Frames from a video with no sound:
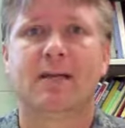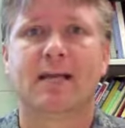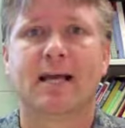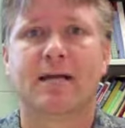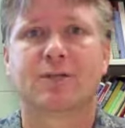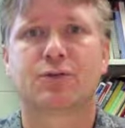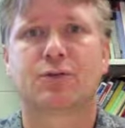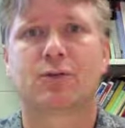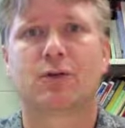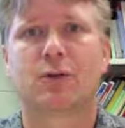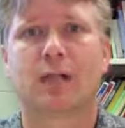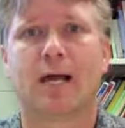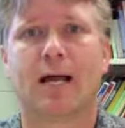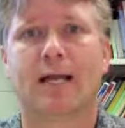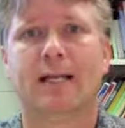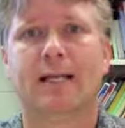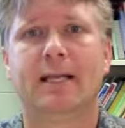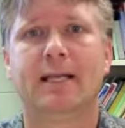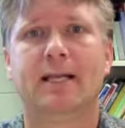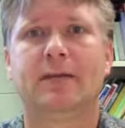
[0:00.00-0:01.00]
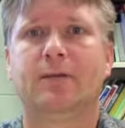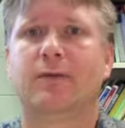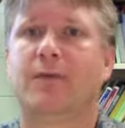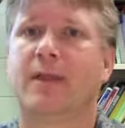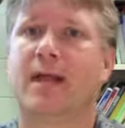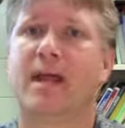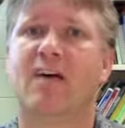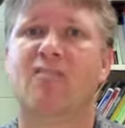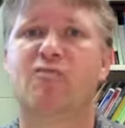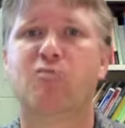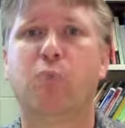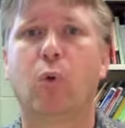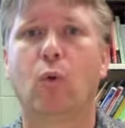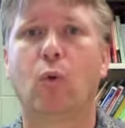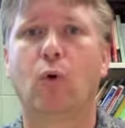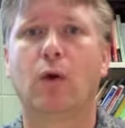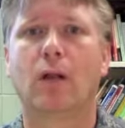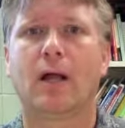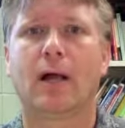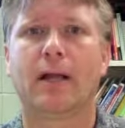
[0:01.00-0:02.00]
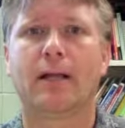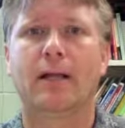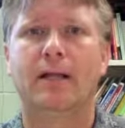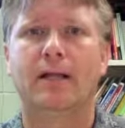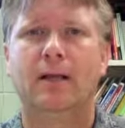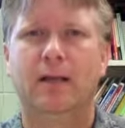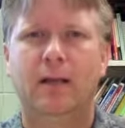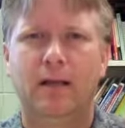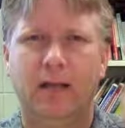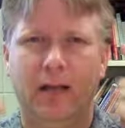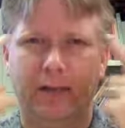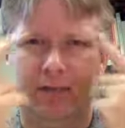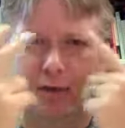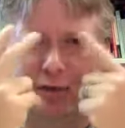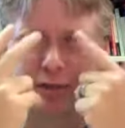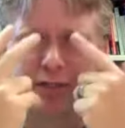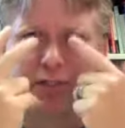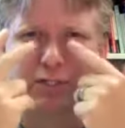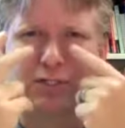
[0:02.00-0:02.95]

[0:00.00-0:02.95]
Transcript: it doesn't have any natural light in it, or they have poor lighting